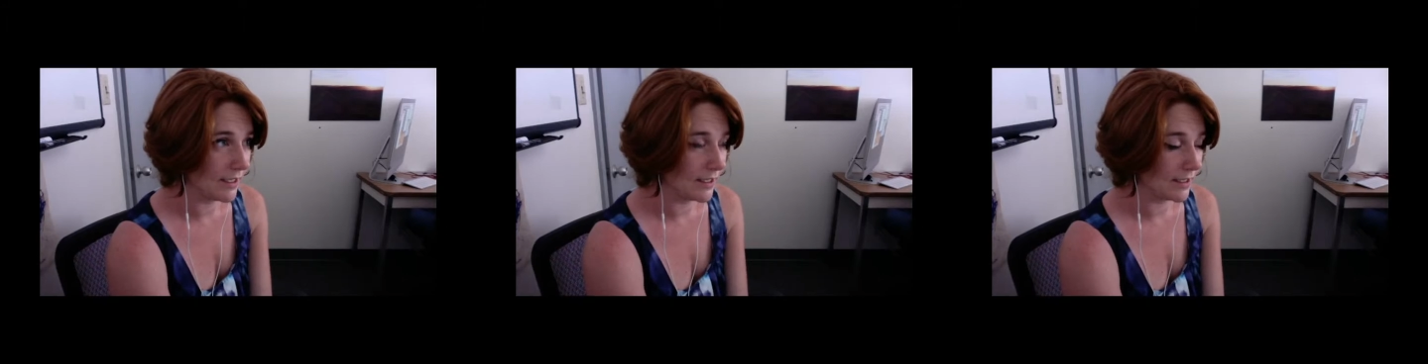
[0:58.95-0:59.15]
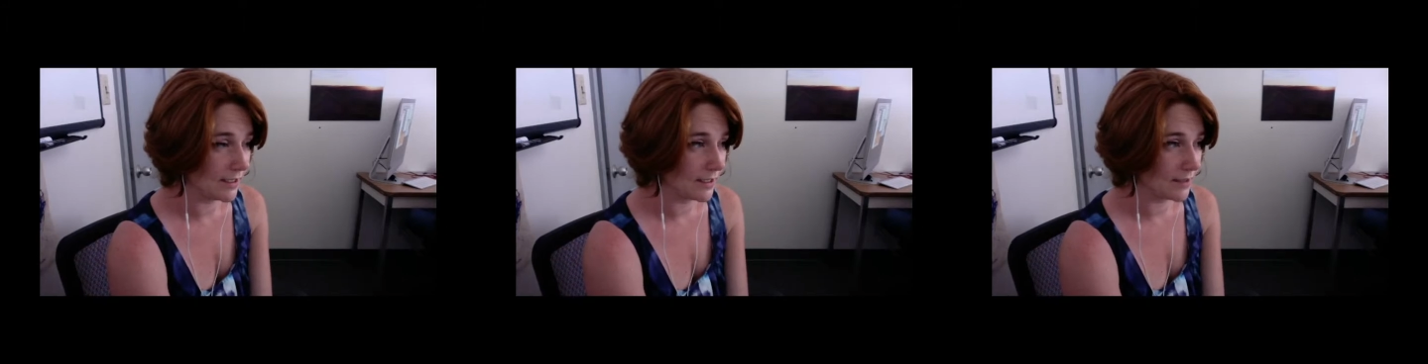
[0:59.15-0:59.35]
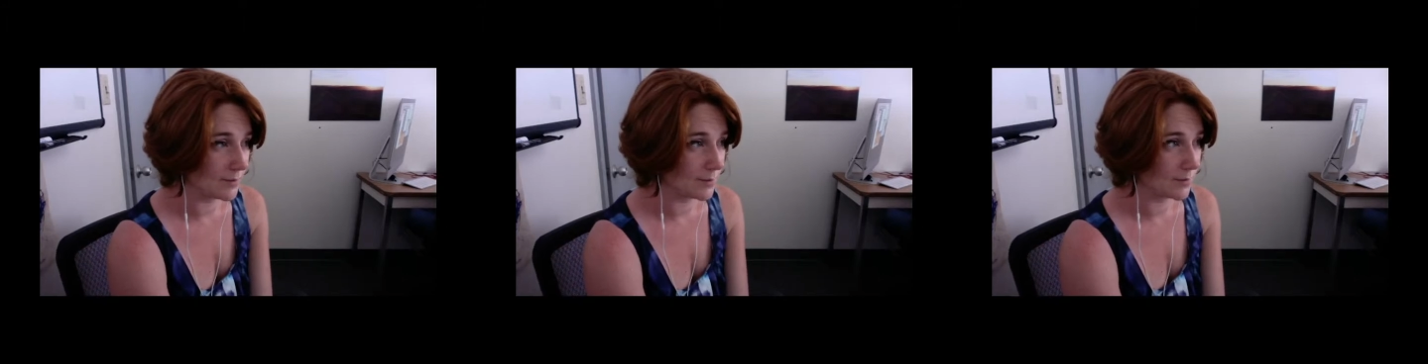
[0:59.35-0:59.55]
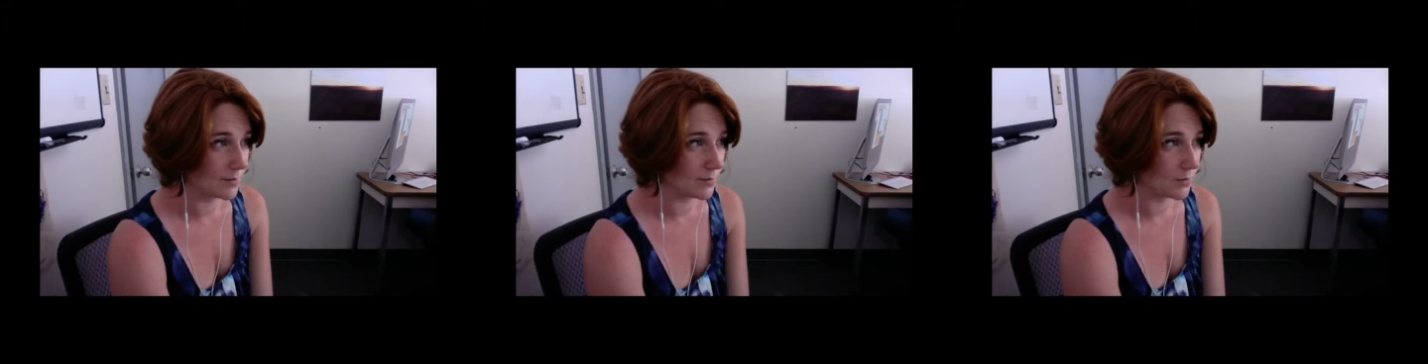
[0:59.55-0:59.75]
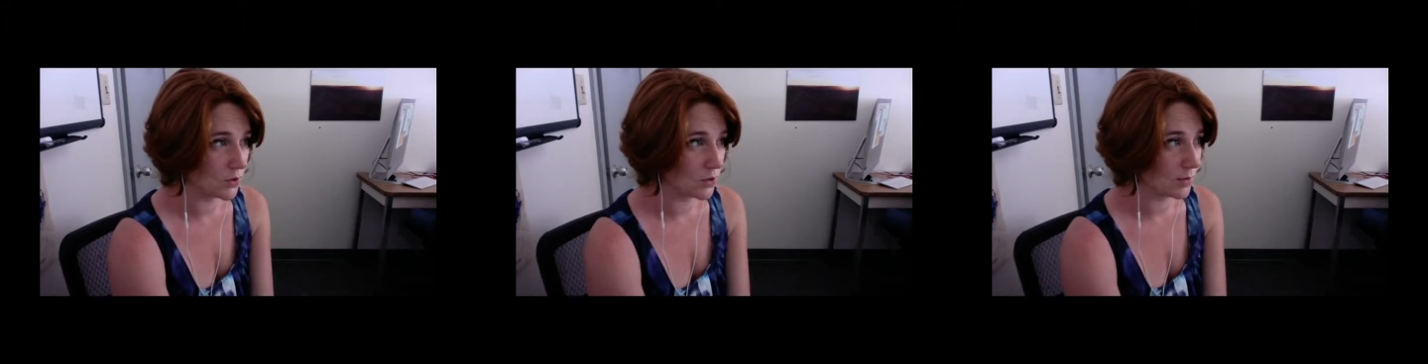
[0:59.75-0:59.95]

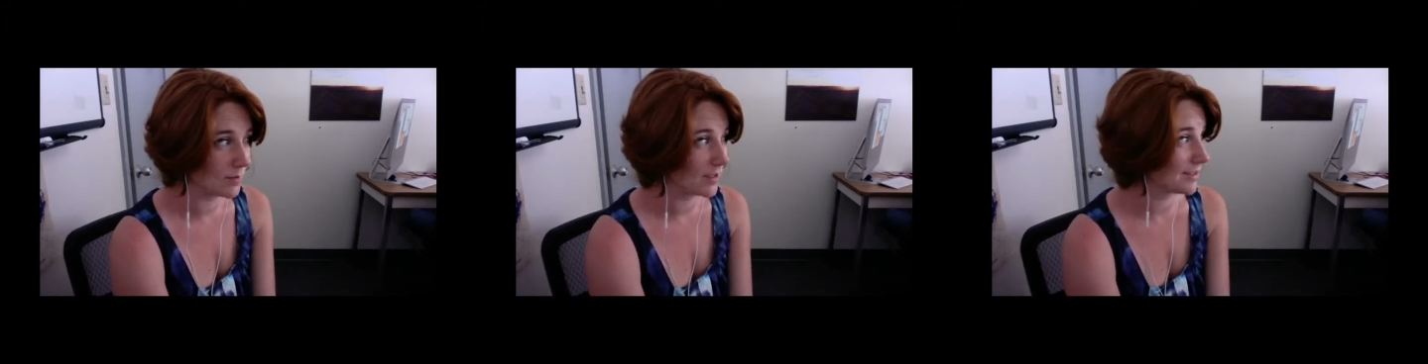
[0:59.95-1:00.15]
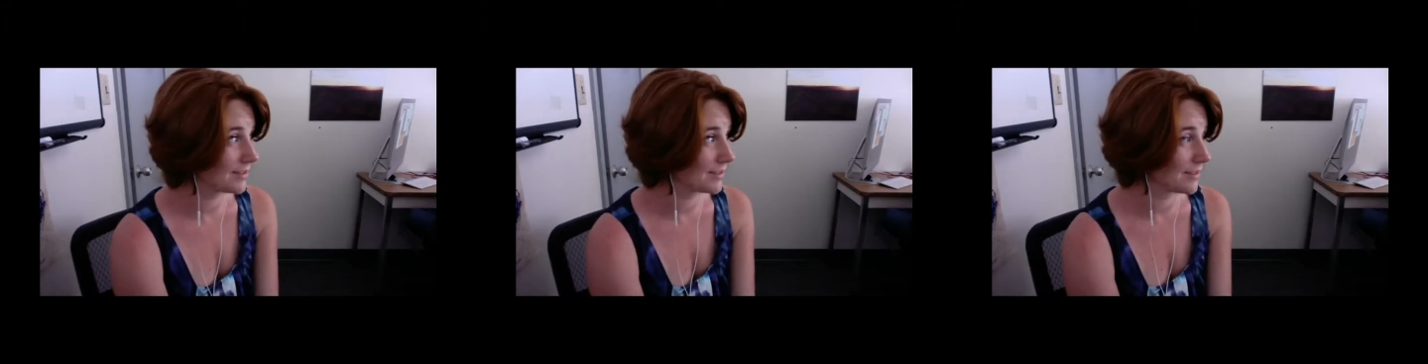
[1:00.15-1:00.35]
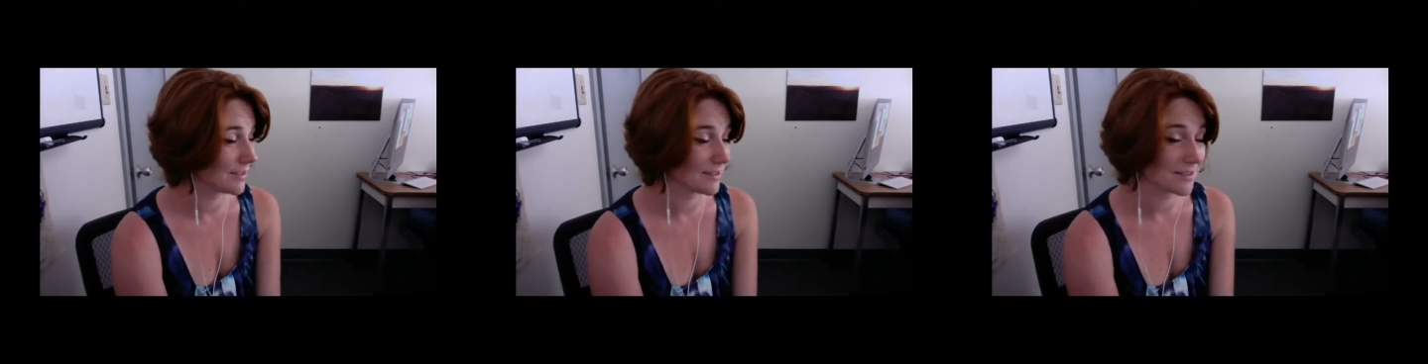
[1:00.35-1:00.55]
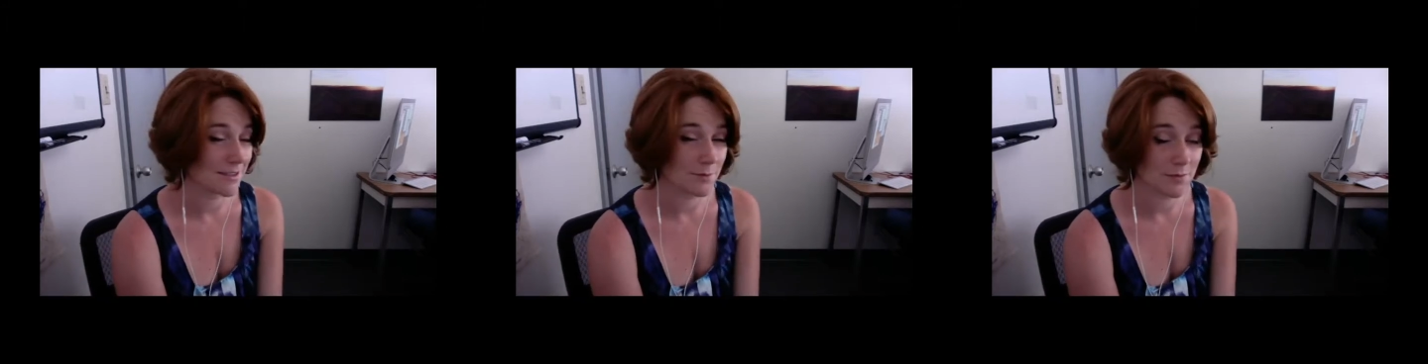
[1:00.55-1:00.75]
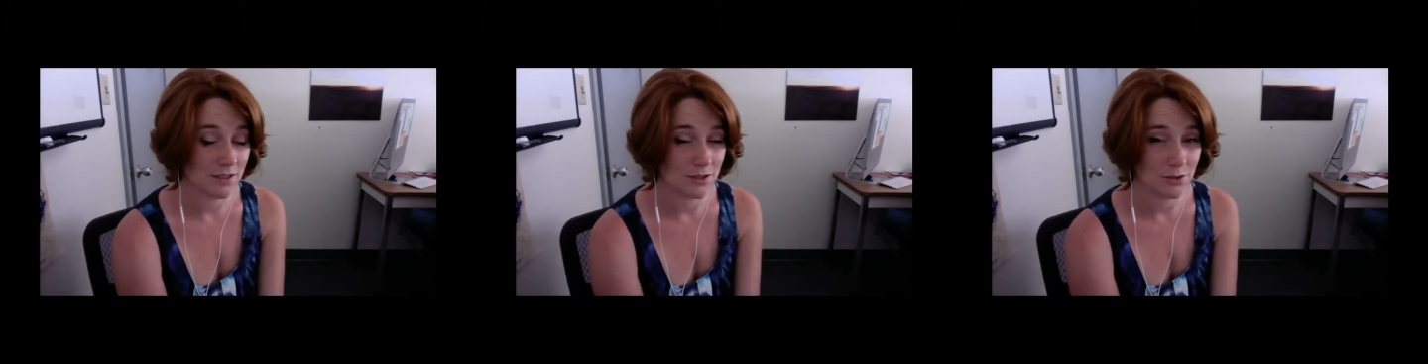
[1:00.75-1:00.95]
um, so I'm guessing that
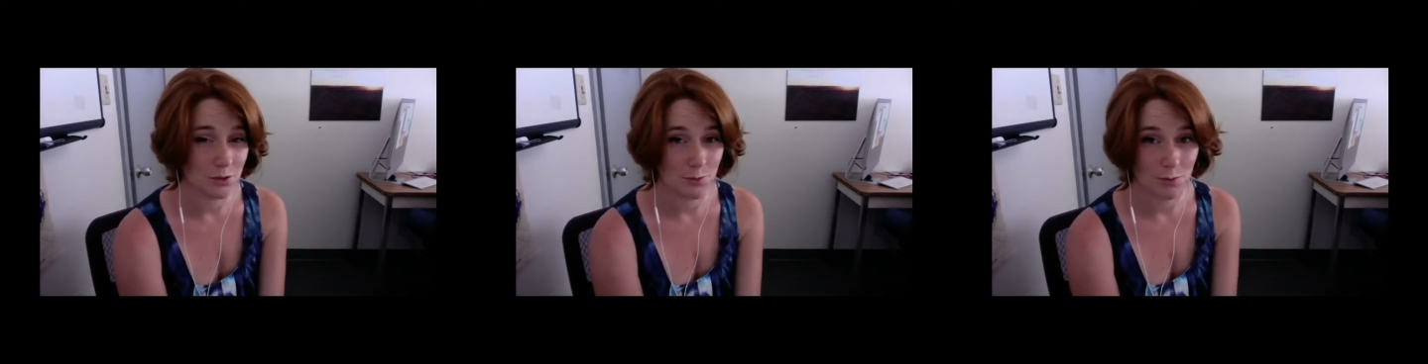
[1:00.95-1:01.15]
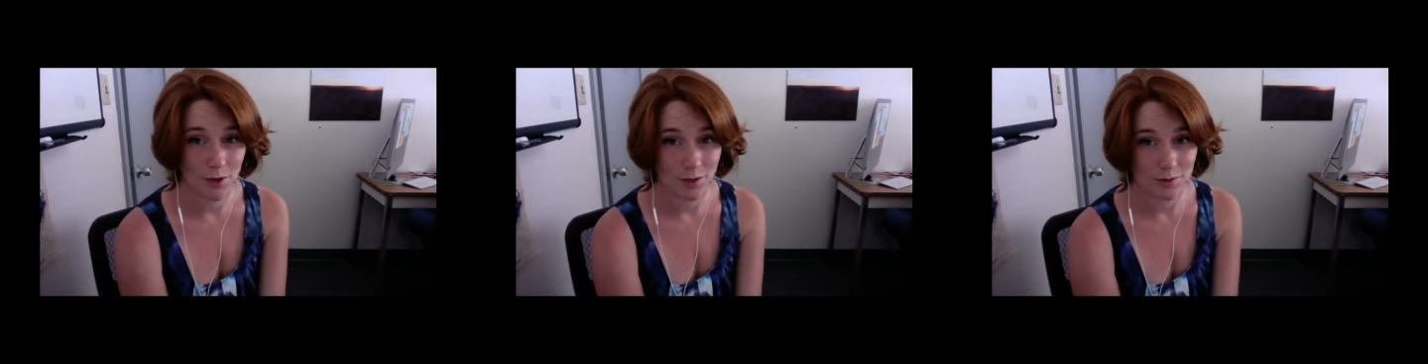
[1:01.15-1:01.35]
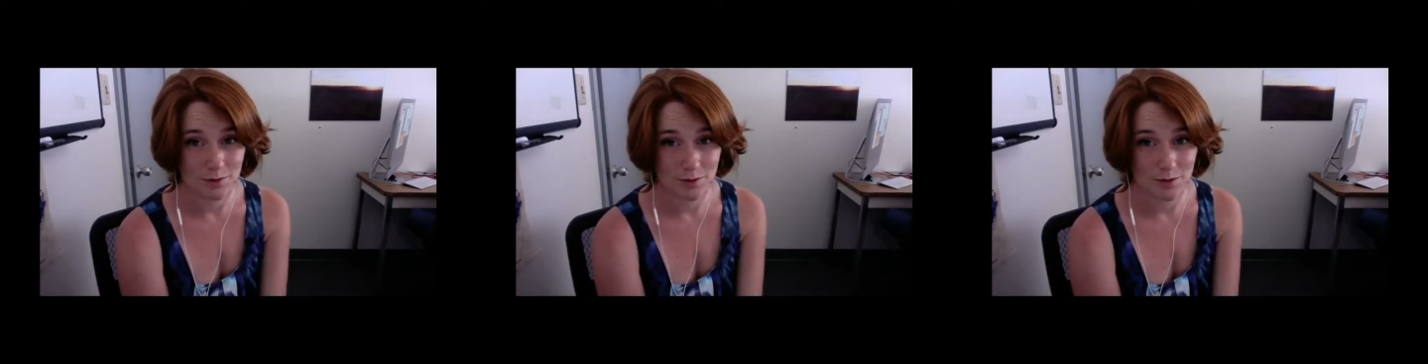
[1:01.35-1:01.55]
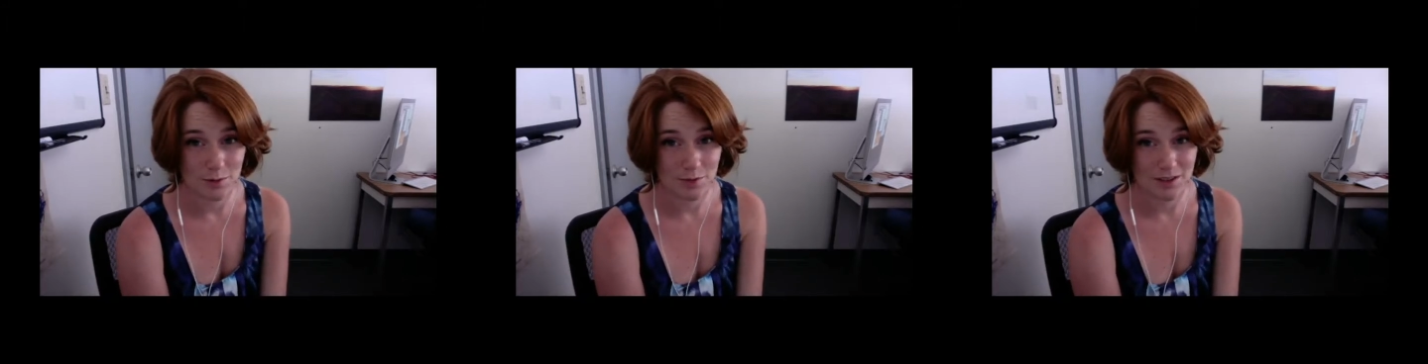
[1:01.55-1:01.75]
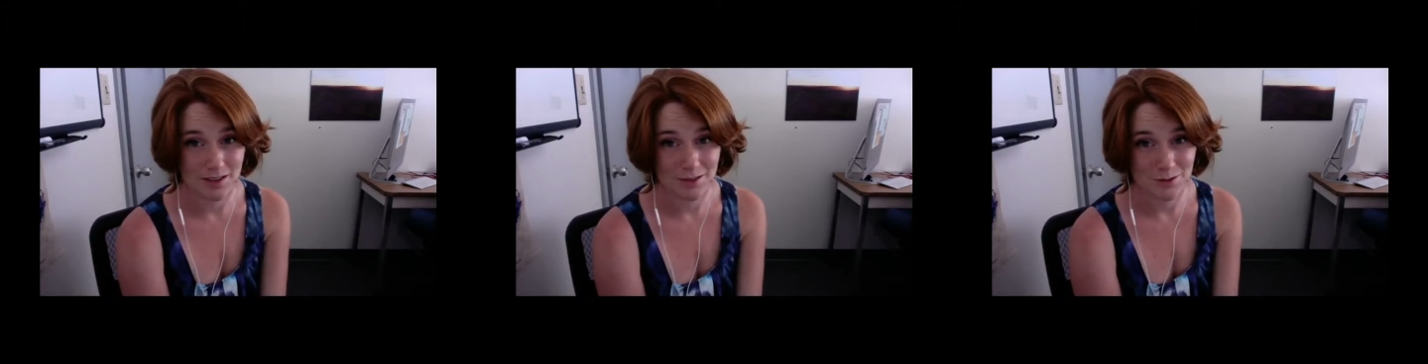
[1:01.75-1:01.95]
something should probably be